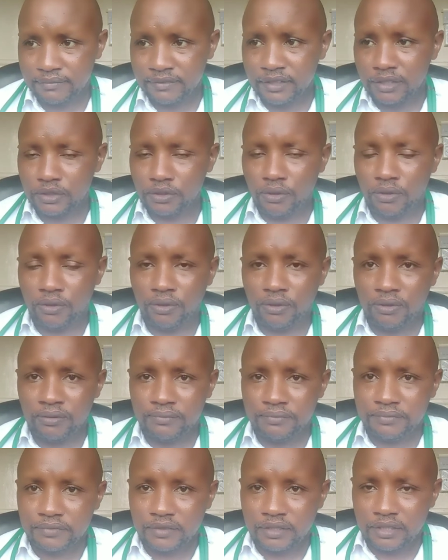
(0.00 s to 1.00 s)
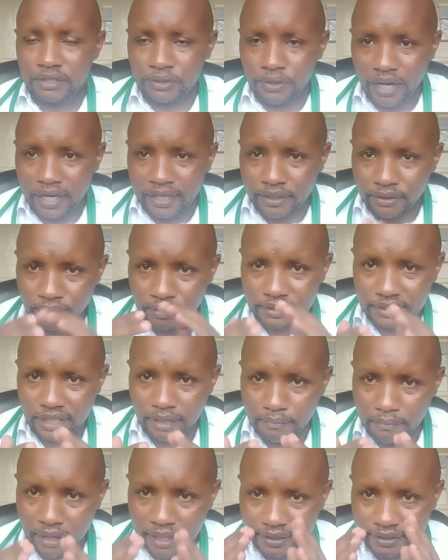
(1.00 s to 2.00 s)
So your doctor
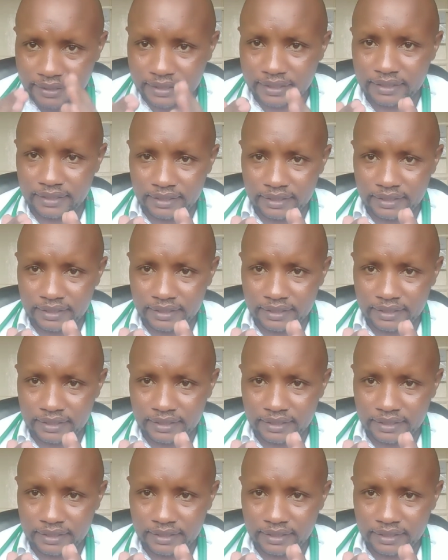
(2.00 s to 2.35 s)
might